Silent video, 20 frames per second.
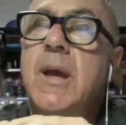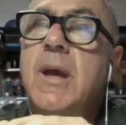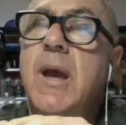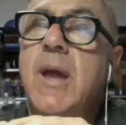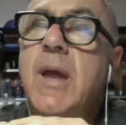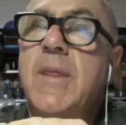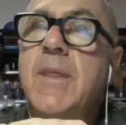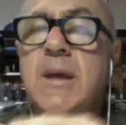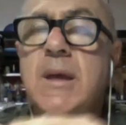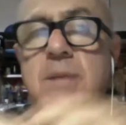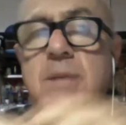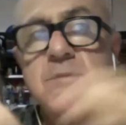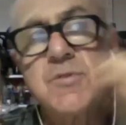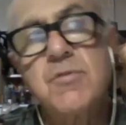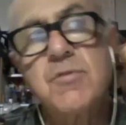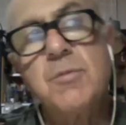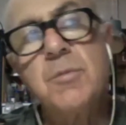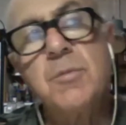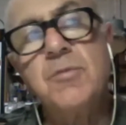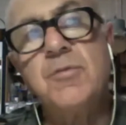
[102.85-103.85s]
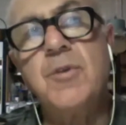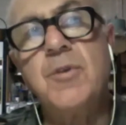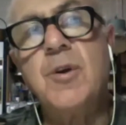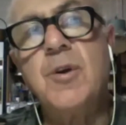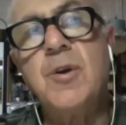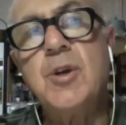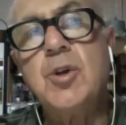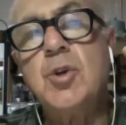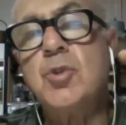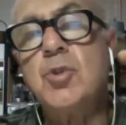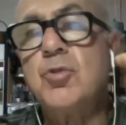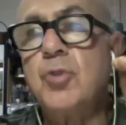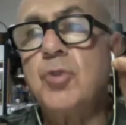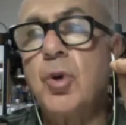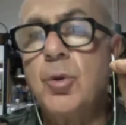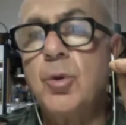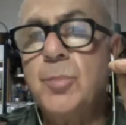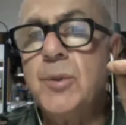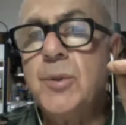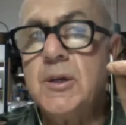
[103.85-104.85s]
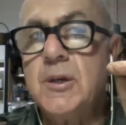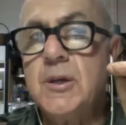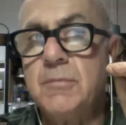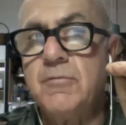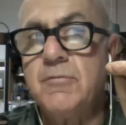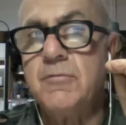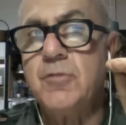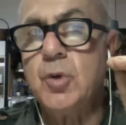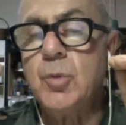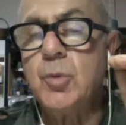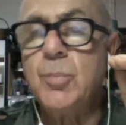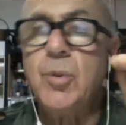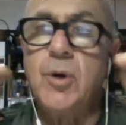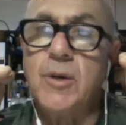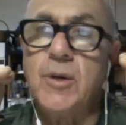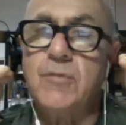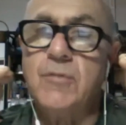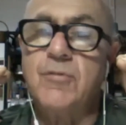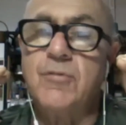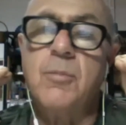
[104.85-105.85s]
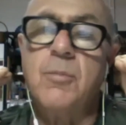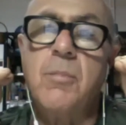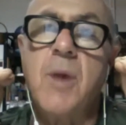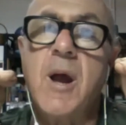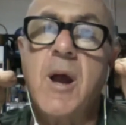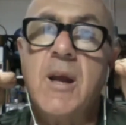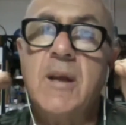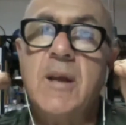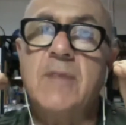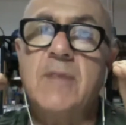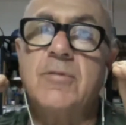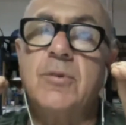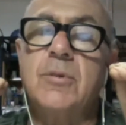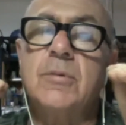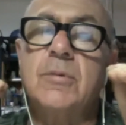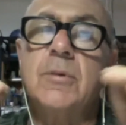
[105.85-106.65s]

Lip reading: And that comes from a very utopian viewpoint from my level,